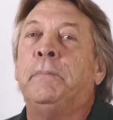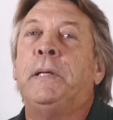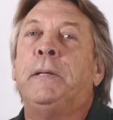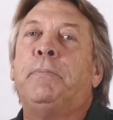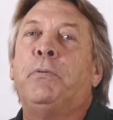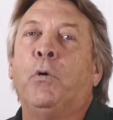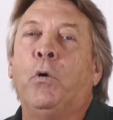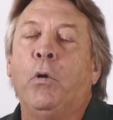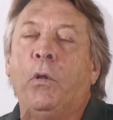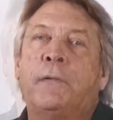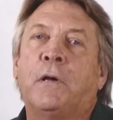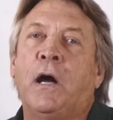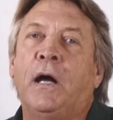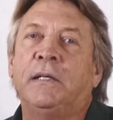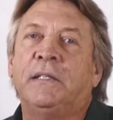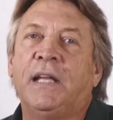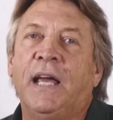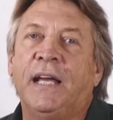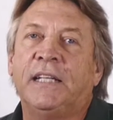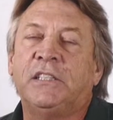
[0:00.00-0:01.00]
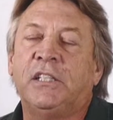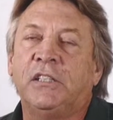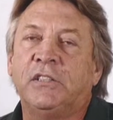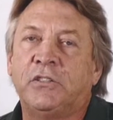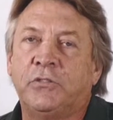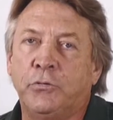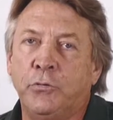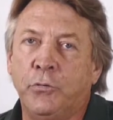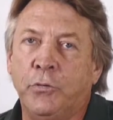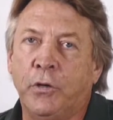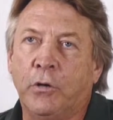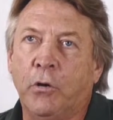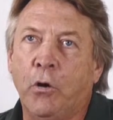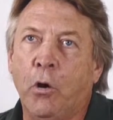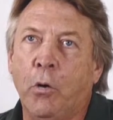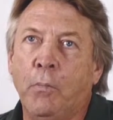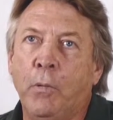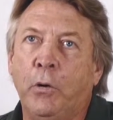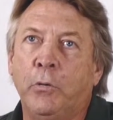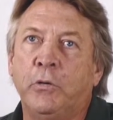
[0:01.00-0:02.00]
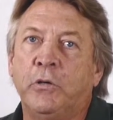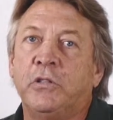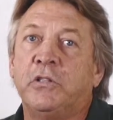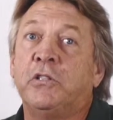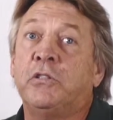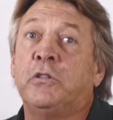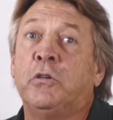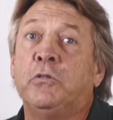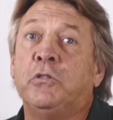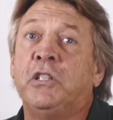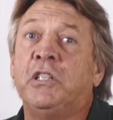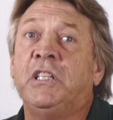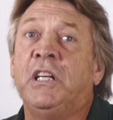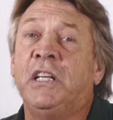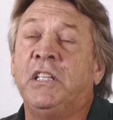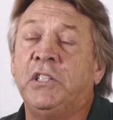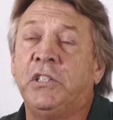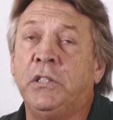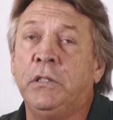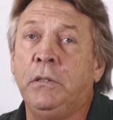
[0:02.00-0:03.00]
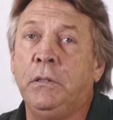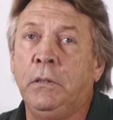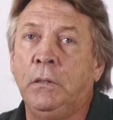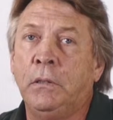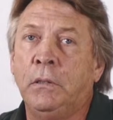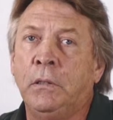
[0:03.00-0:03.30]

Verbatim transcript: People contact us through their homeowners association.